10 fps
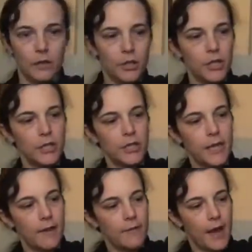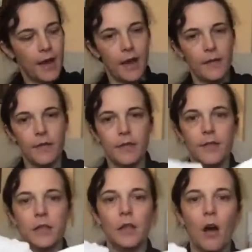So you can just have that. And
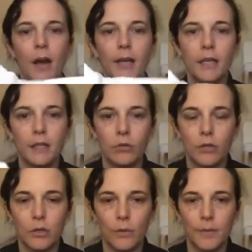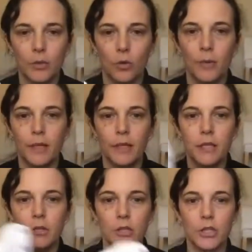the lining is also absorbent.
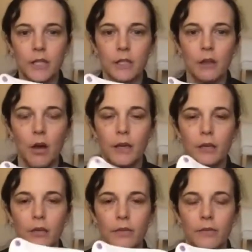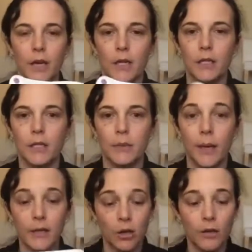It's not just a lining of a
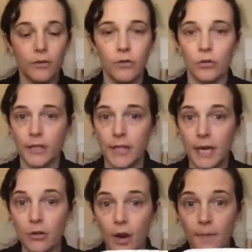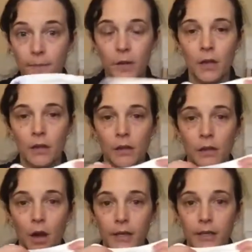sway cloth or a stay dry. The
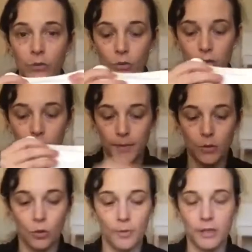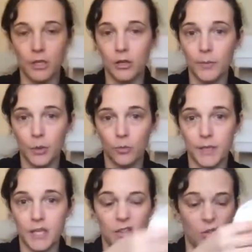lining is also absorbent. So you've got
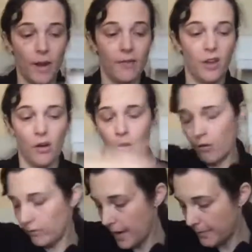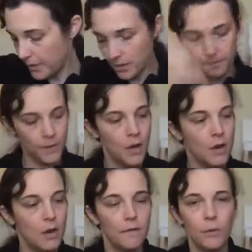absorbency throughout the whole nappy.
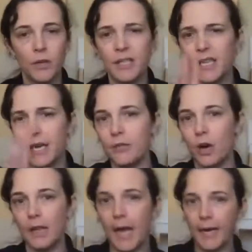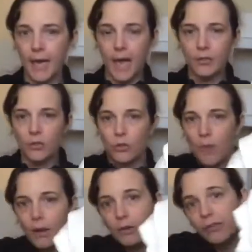If you want a stay dry layer, add your
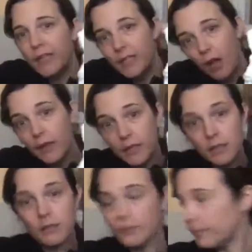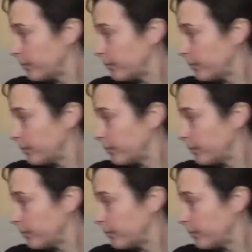microfleece liners.